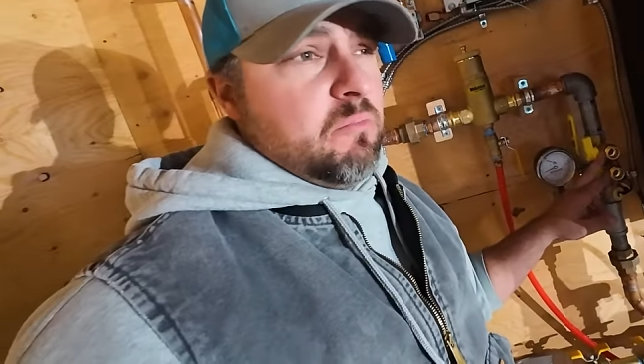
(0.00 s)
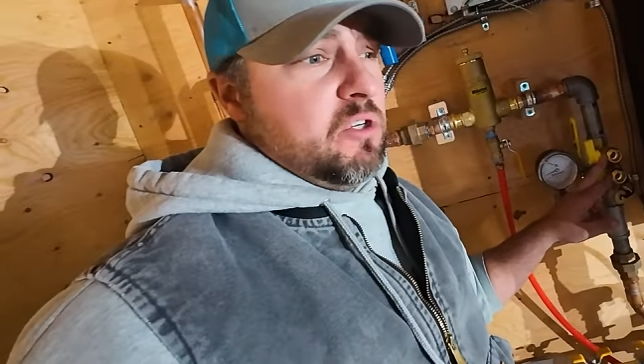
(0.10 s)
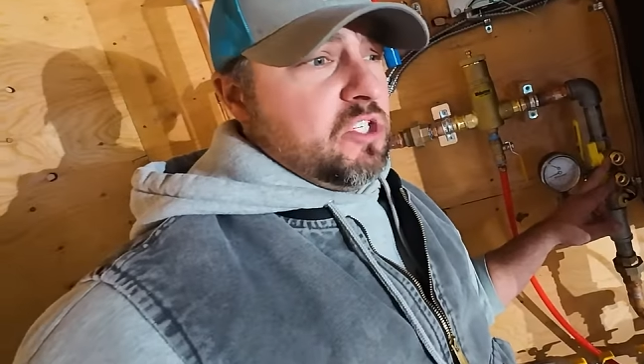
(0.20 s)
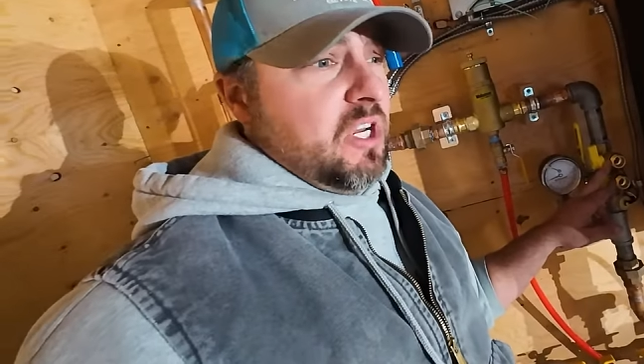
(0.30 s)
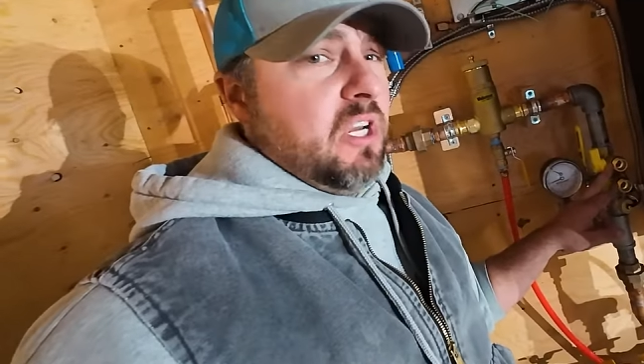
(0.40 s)

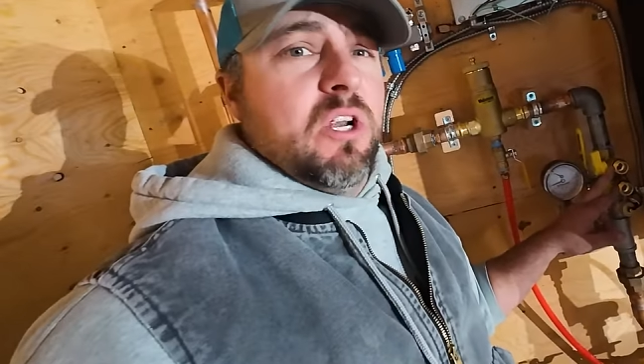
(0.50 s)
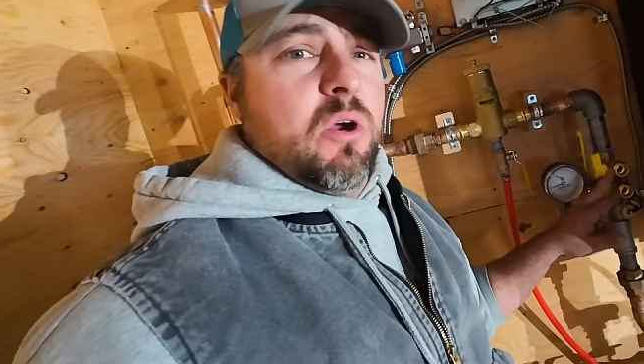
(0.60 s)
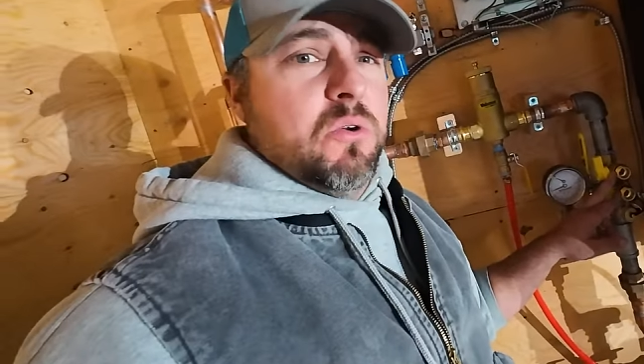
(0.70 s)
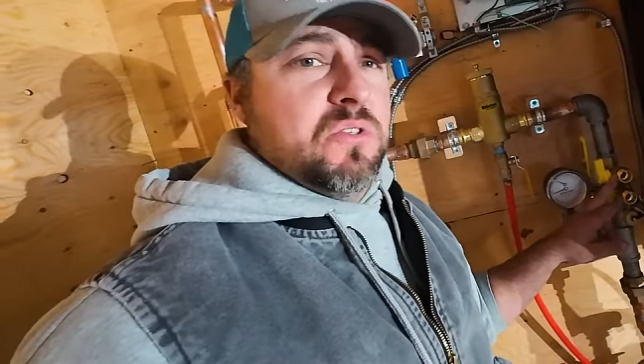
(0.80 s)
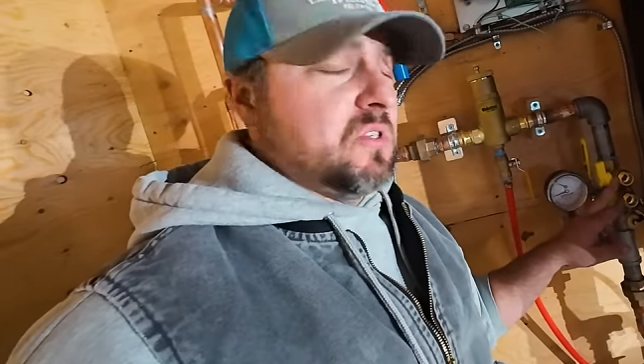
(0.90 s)
machine
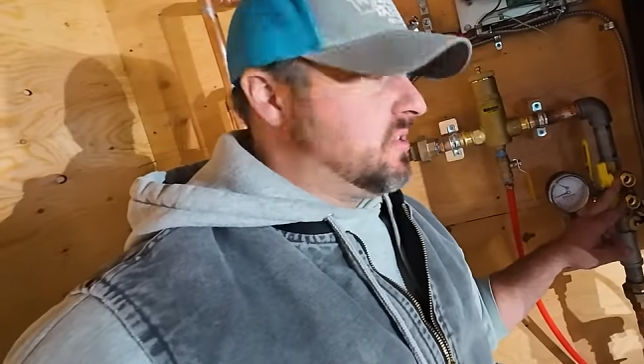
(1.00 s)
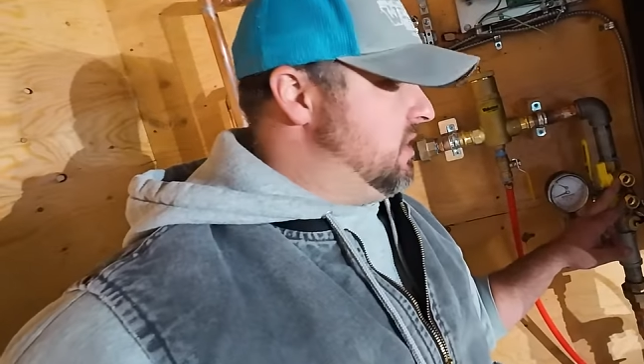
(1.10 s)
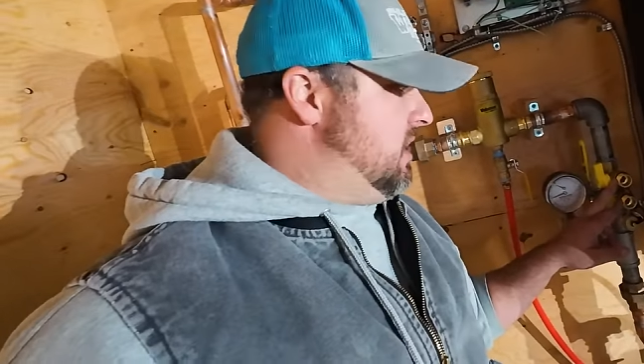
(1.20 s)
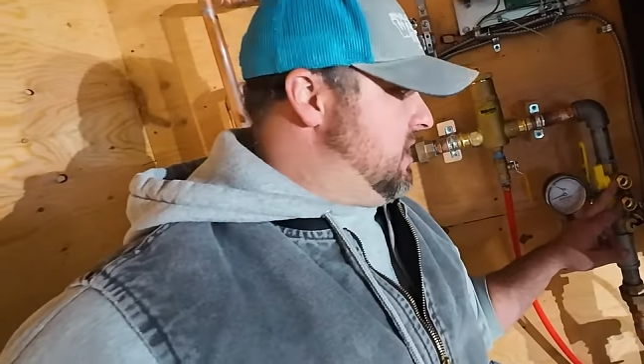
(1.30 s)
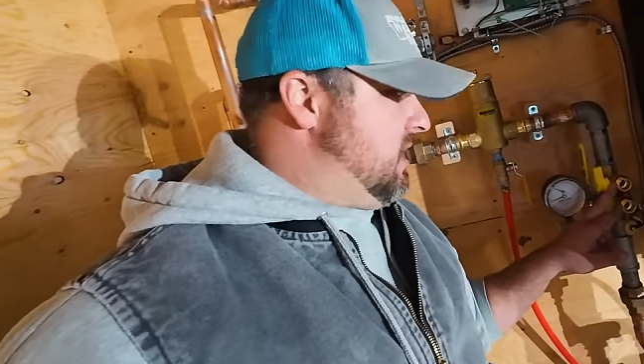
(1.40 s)
hoses.
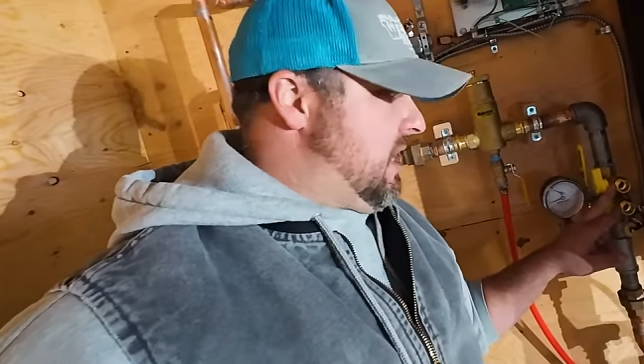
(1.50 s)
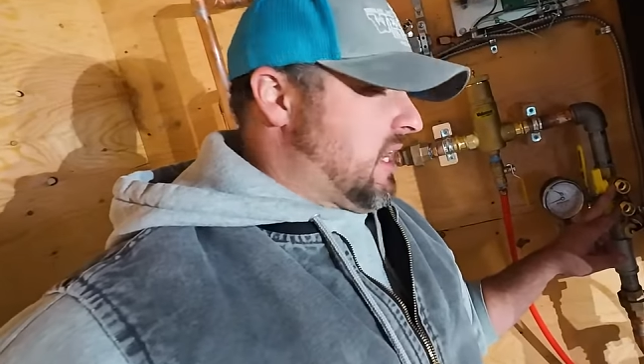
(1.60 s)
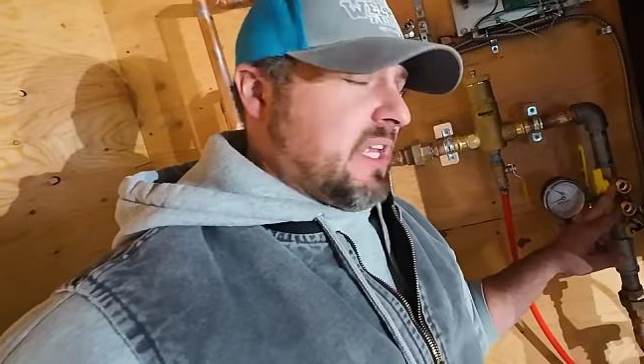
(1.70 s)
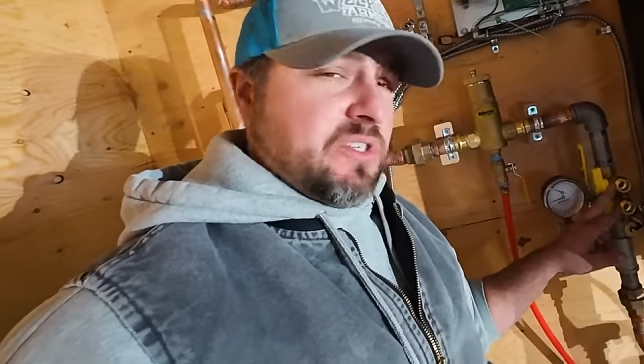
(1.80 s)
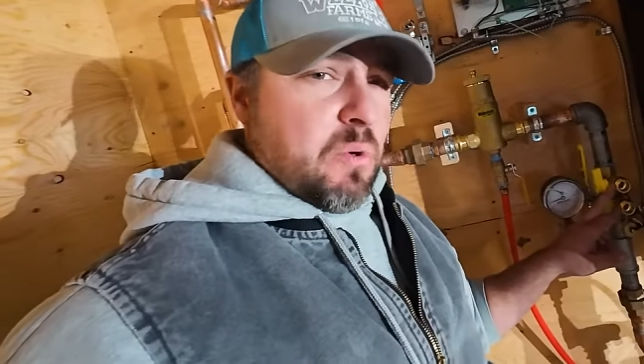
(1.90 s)

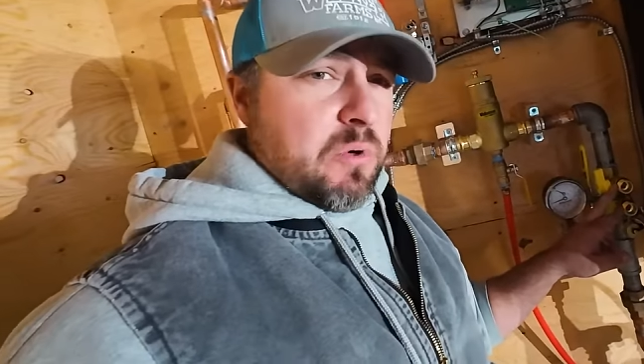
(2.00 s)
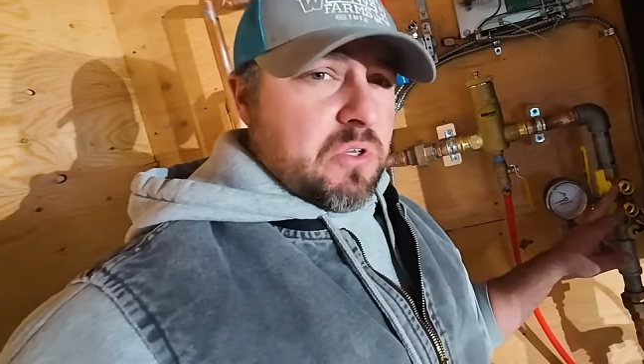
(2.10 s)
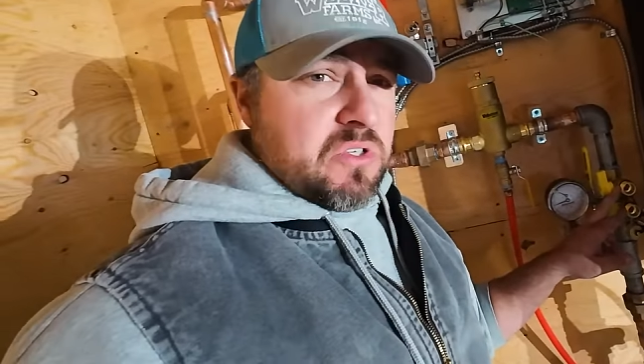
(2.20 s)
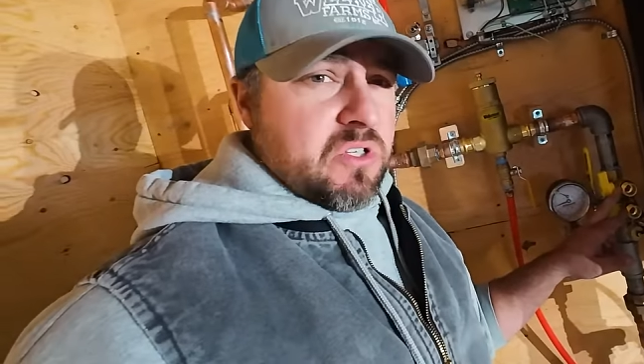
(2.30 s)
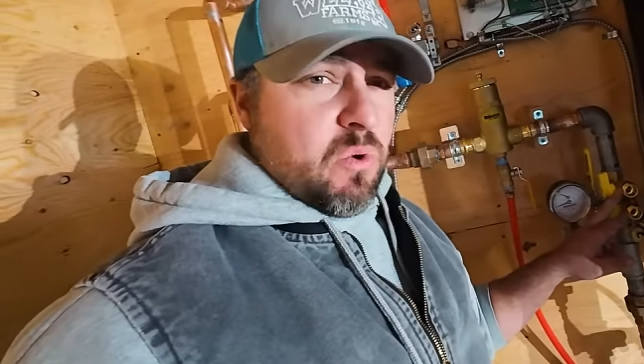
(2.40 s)
And that's what we're
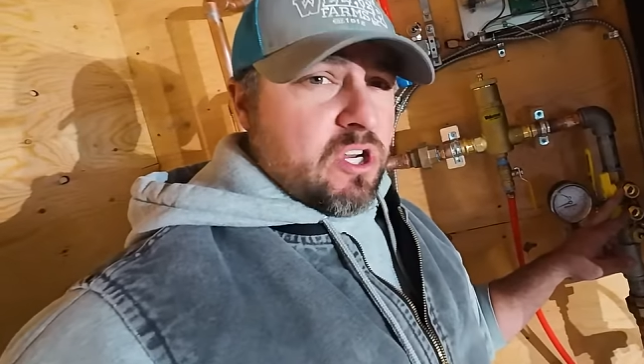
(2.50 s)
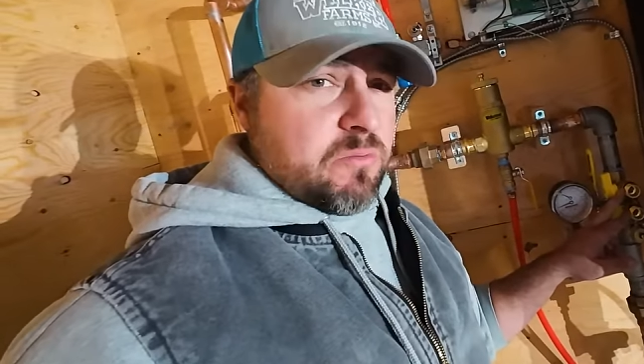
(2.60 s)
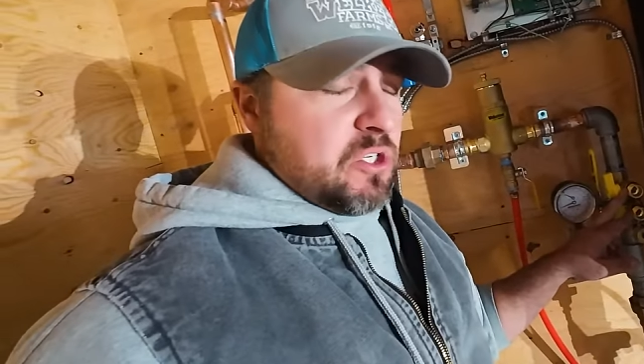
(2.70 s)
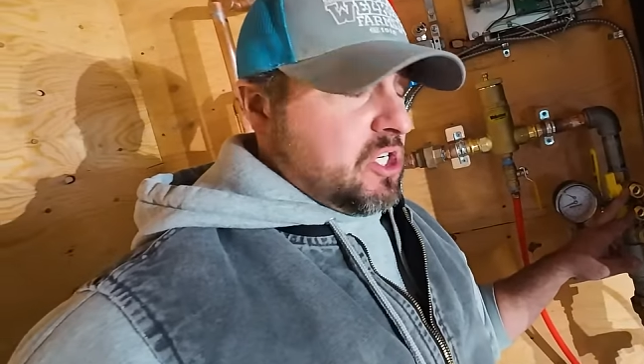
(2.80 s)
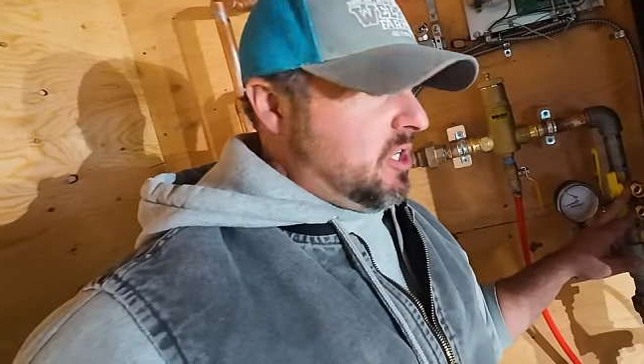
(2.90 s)
using as
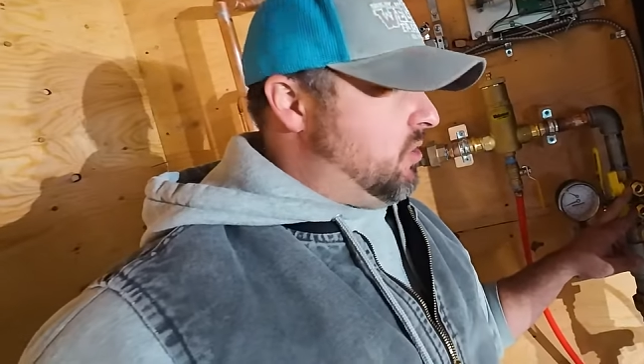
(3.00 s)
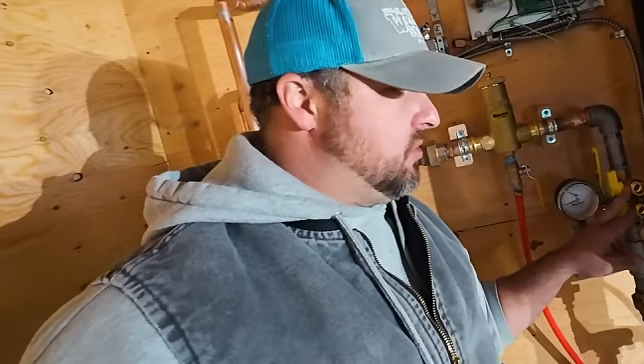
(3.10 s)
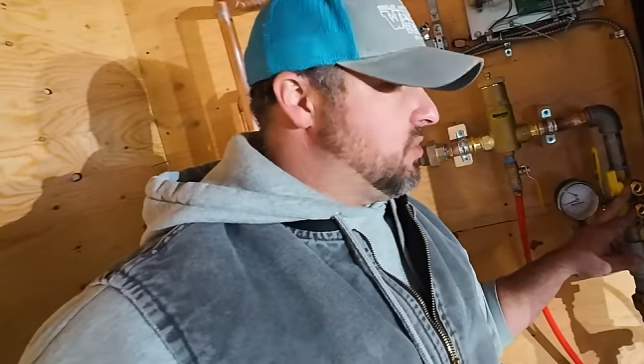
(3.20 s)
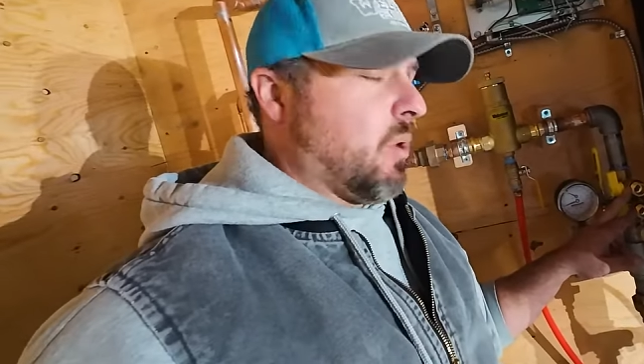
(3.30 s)
washing machine hose.